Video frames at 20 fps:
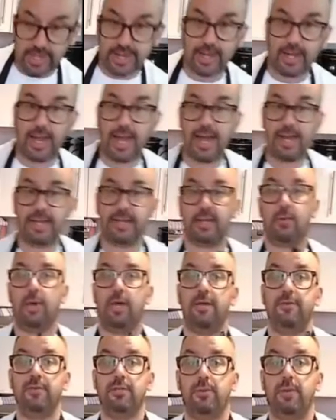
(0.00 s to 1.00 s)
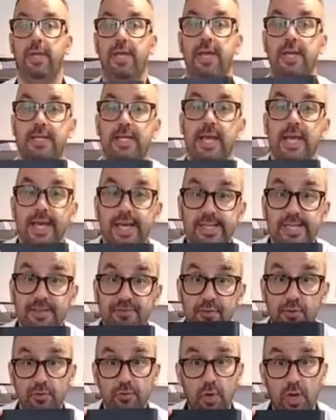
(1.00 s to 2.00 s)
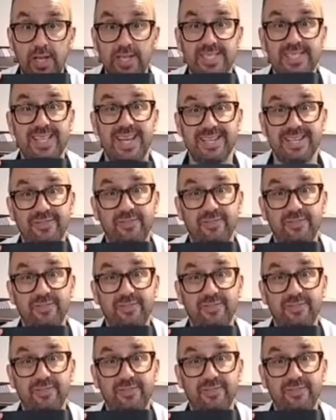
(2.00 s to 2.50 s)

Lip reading: little handy way of doing it is if you've got a set